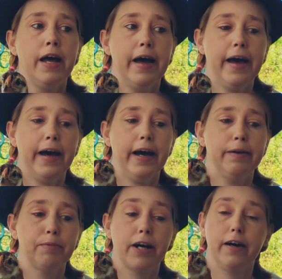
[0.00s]

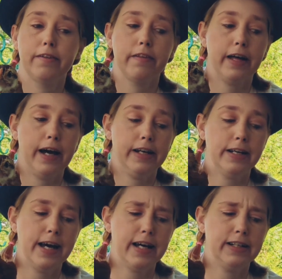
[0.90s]
and because of that,
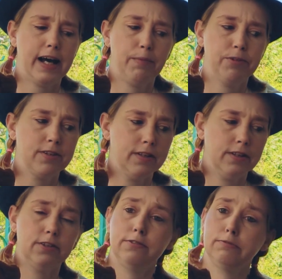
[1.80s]
and I'm
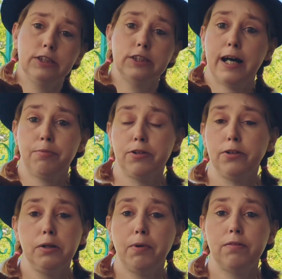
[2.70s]
still just
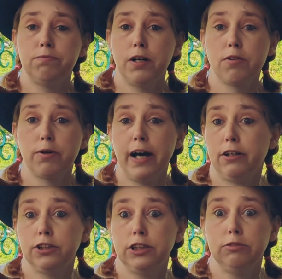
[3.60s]
absolutely bumfuzzled how
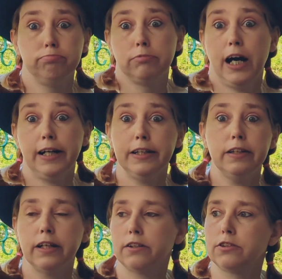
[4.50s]
she got in
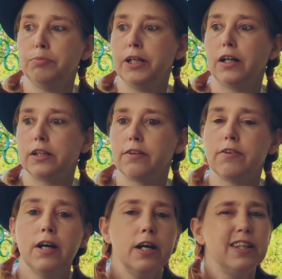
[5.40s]
there, to be
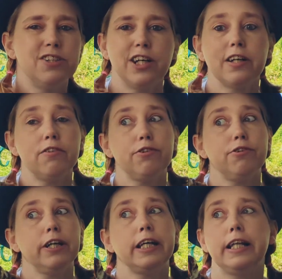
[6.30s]
honest. Chickens are
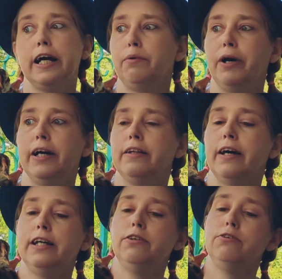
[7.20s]
tricky that way.
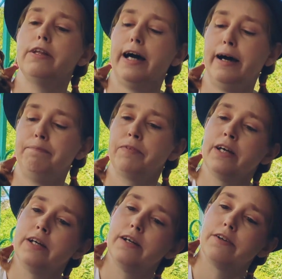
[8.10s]
They do that.
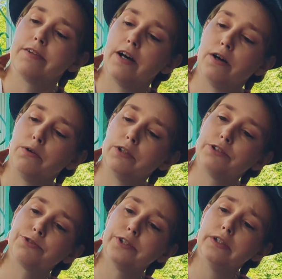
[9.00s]
So
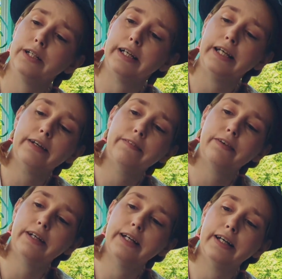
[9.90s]
Trulie
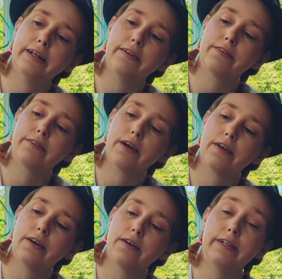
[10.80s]
is
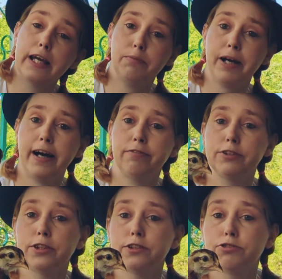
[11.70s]
named
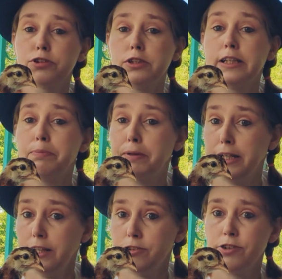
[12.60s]
after Trulia
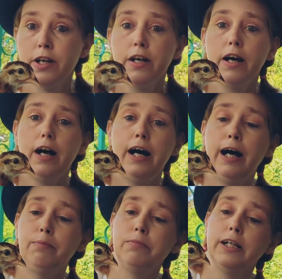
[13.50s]
Beach,
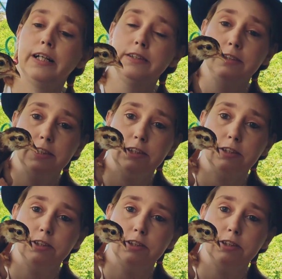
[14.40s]
and